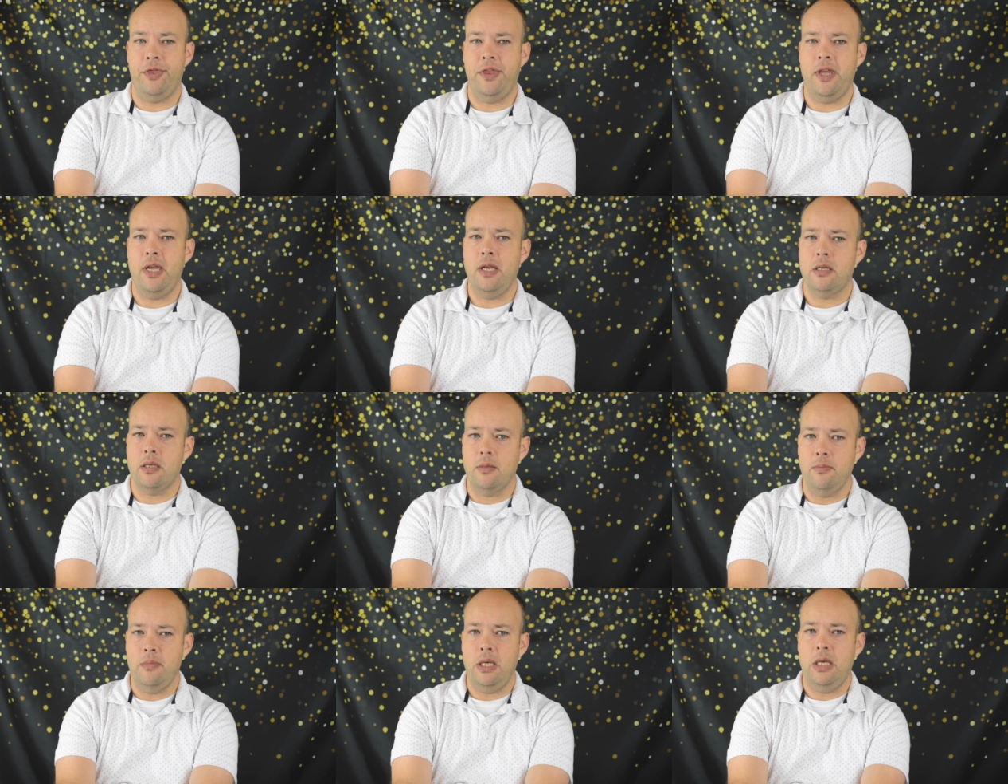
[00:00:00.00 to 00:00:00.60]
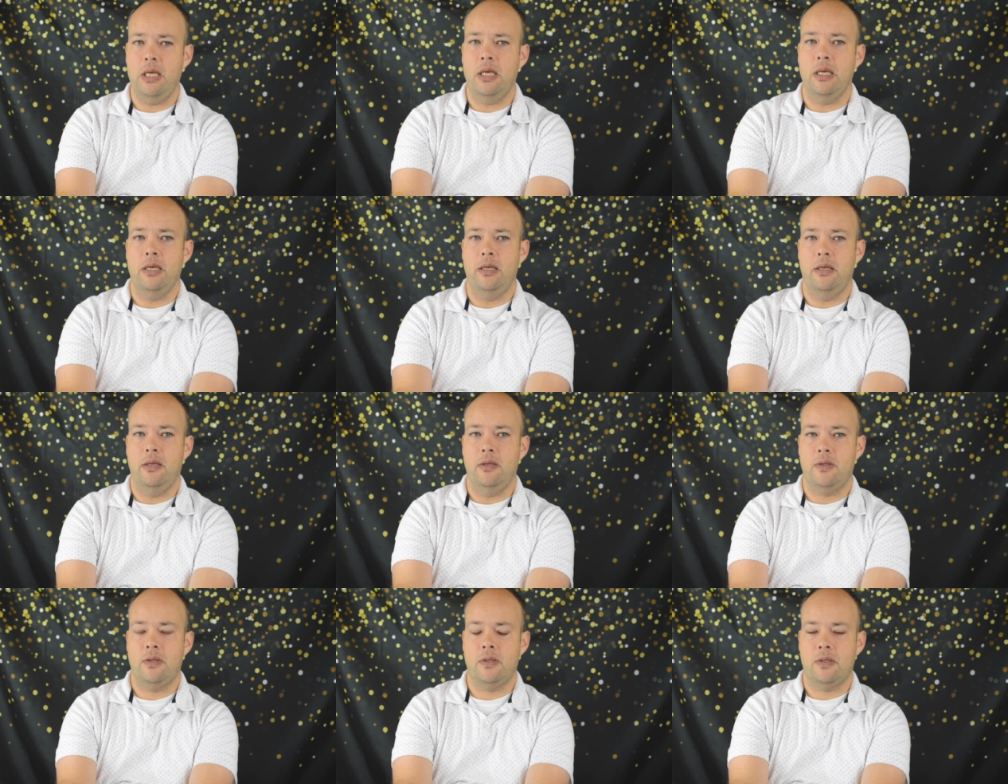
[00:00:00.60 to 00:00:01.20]
thing to me
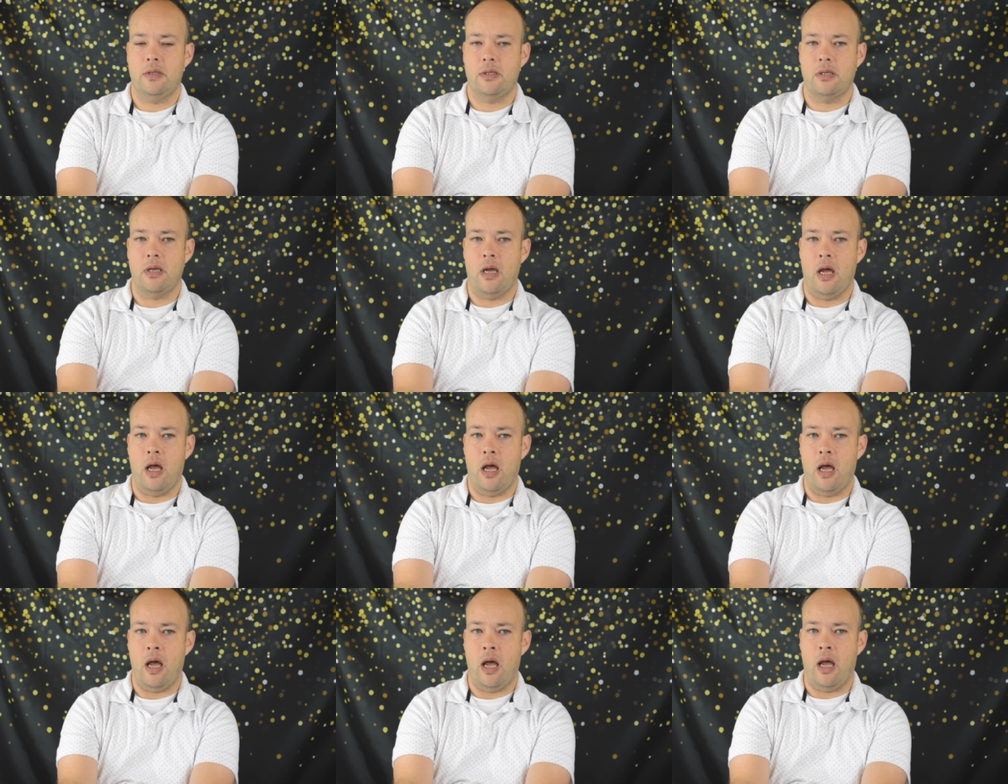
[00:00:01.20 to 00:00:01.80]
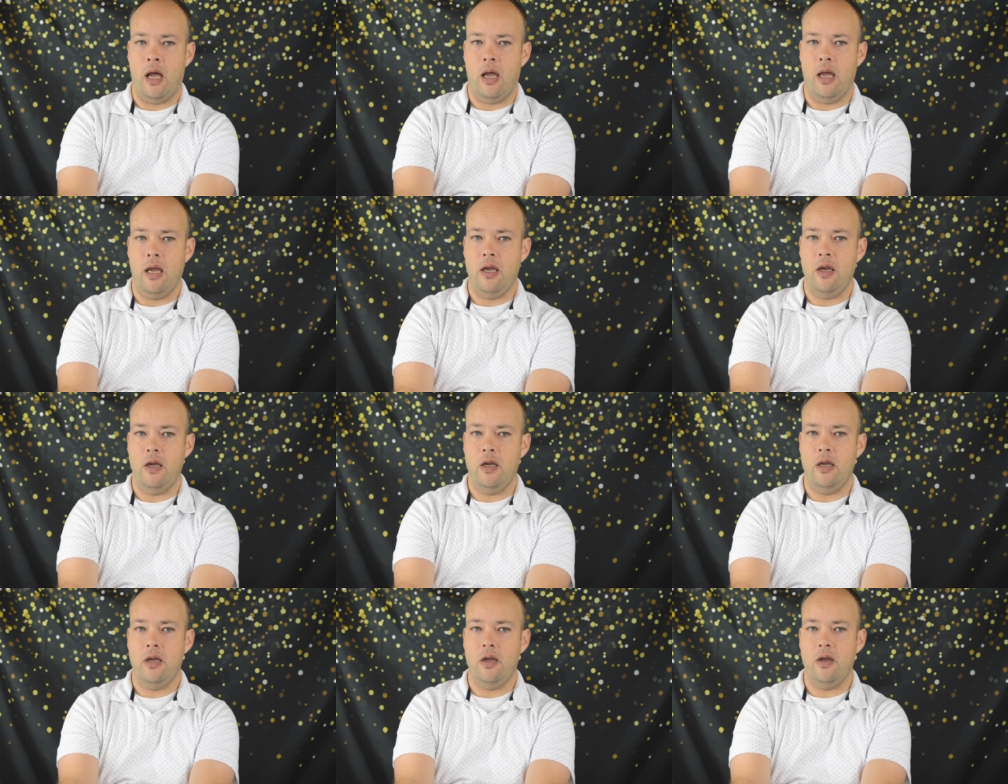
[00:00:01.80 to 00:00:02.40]
is,
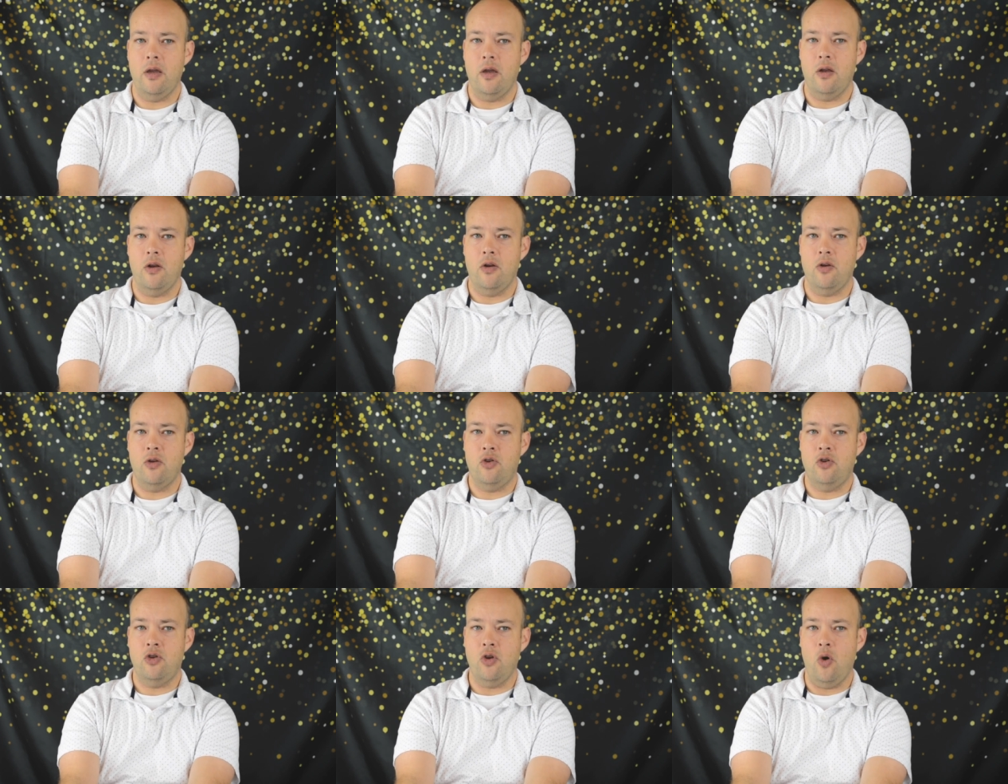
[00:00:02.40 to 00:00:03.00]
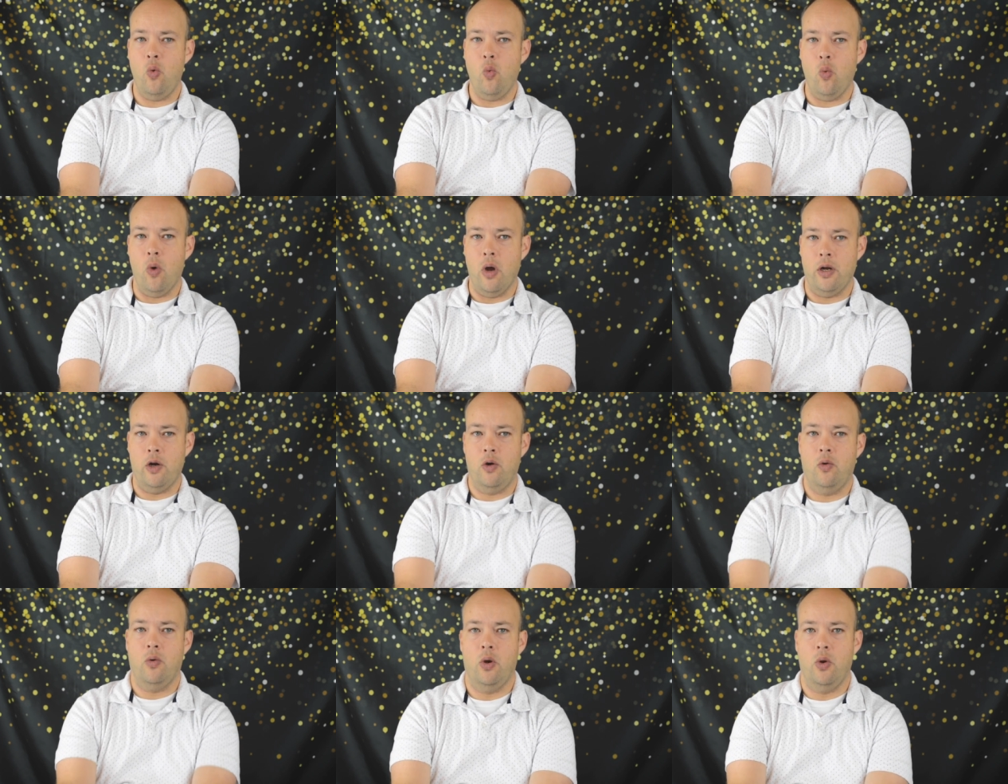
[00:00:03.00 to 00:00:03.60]
I don't
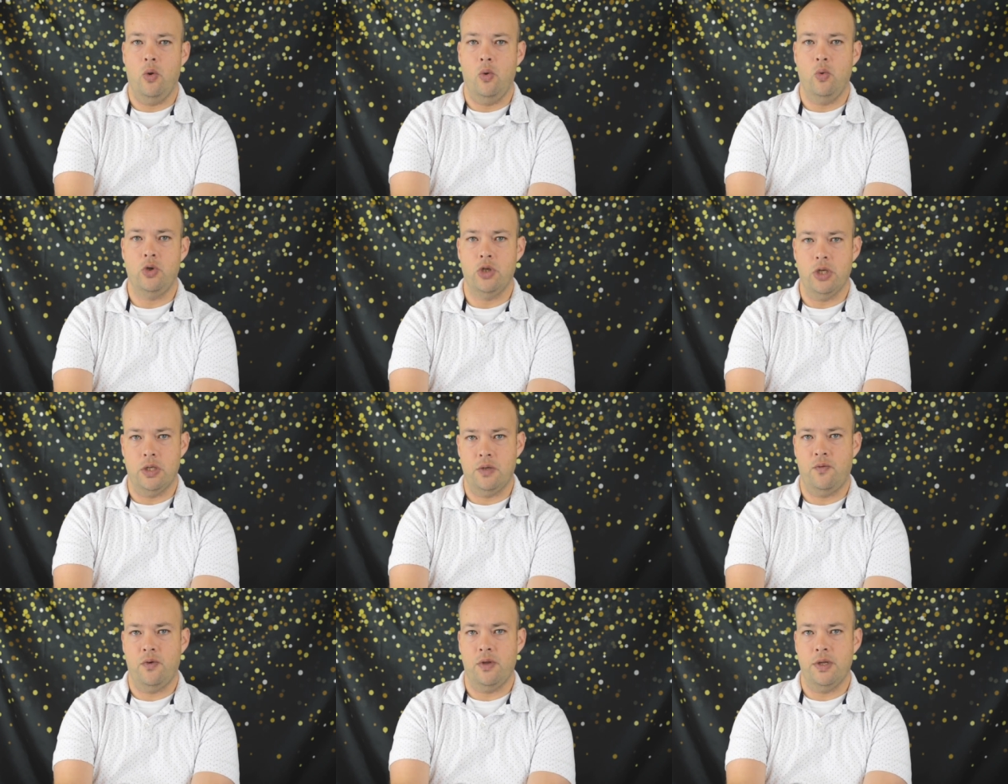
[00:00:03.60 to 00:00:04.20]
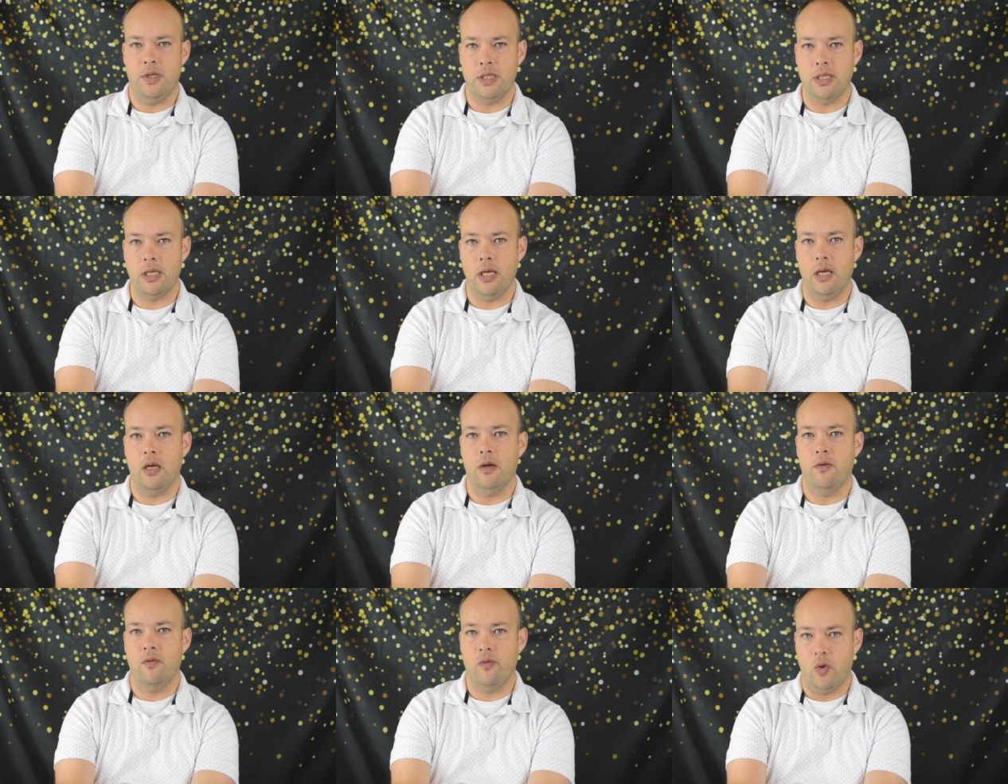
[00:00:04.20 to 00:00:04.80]
want to grow just for the
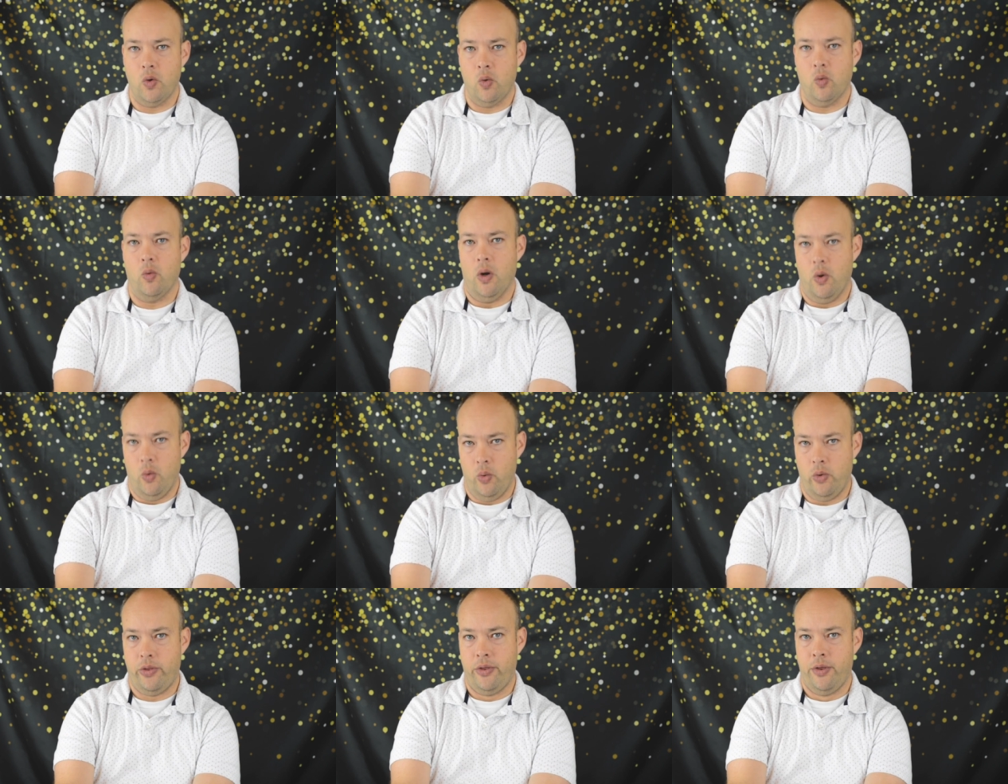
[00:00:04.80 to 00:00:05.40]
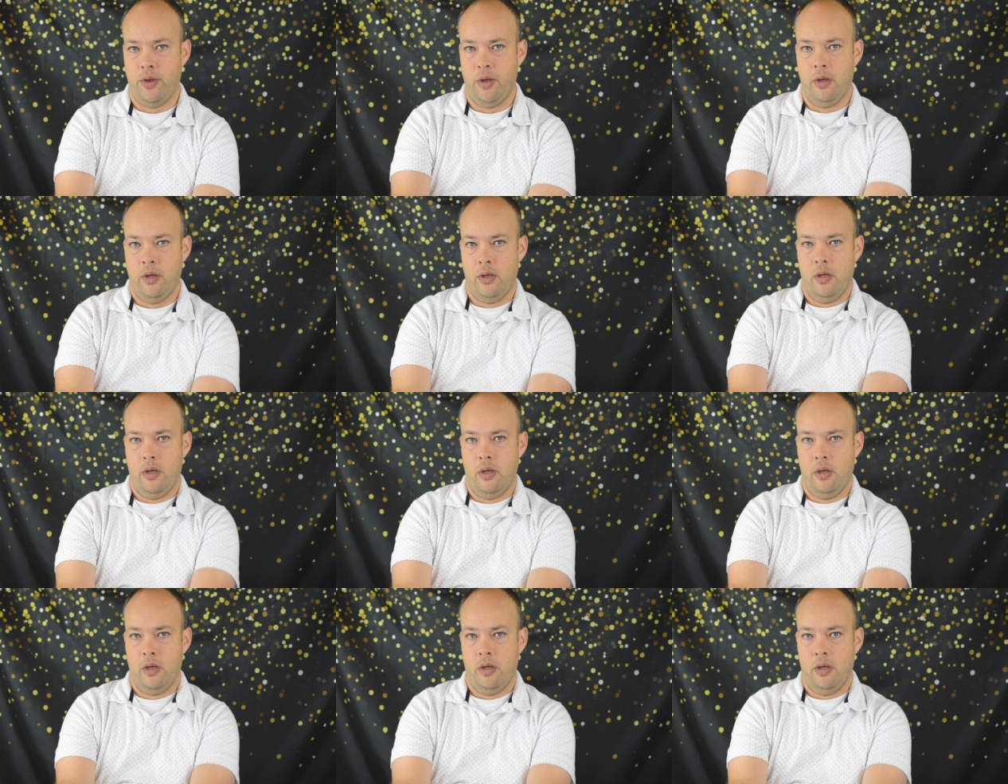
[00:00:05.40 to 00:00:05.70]
sake of growth.